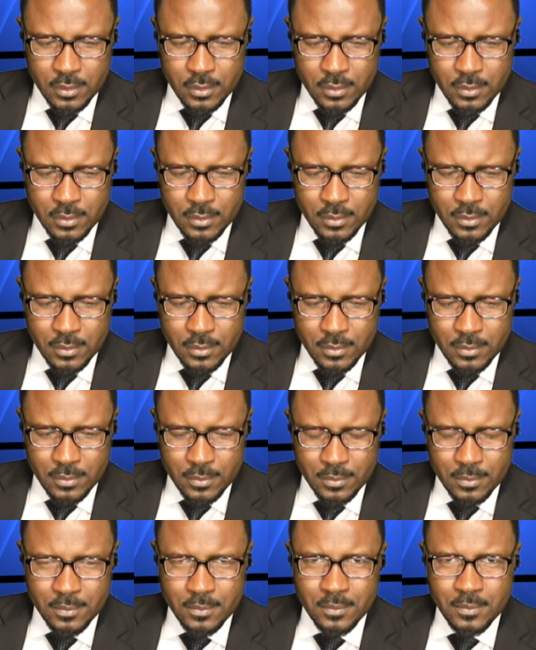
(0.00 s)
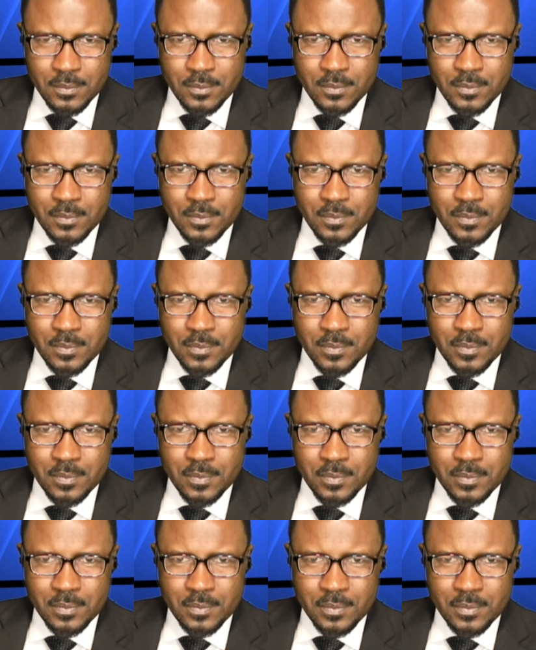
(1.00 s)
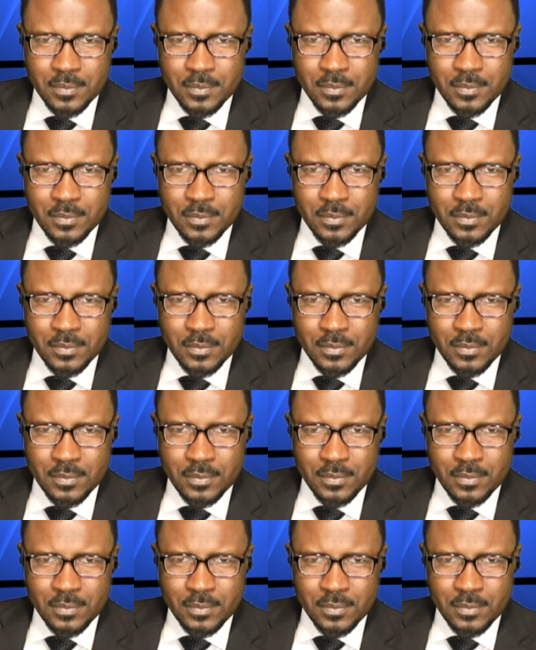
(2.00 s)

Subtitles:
Nothing is said.